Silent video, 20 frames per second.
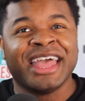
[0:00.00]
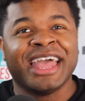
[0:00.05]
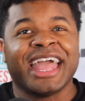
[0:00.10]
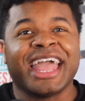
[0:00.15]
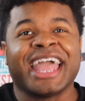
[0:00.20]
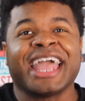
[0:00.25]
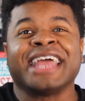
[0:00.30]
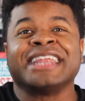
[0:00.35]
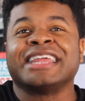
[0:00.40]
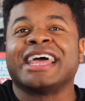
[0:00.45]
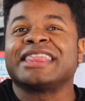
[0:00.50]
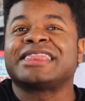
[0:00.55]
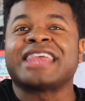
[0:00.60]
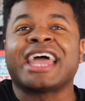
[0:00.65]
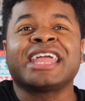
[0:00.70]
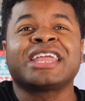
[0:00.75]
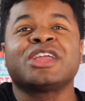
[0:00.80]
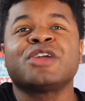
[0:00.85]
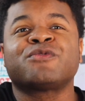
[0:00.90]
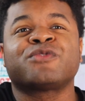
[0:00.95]
and
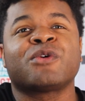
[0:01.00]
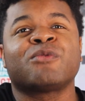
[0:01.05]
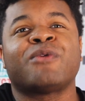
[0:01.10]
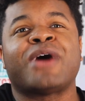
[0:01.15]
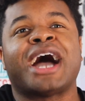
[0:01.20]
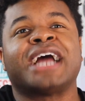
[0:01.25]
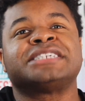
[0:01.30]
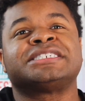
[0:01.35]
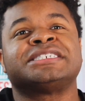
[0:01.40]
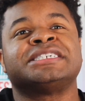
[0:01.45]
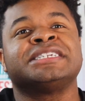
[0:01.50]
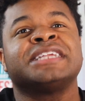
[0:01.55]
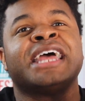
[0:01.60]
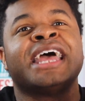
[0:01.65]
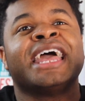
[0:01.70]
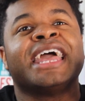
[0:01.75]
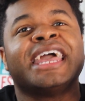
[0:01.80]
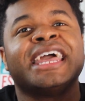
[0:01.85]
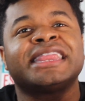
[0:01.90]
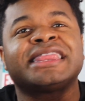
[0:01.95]
thank you for watching
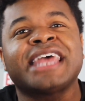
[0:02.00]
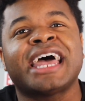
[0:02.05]
Hit hit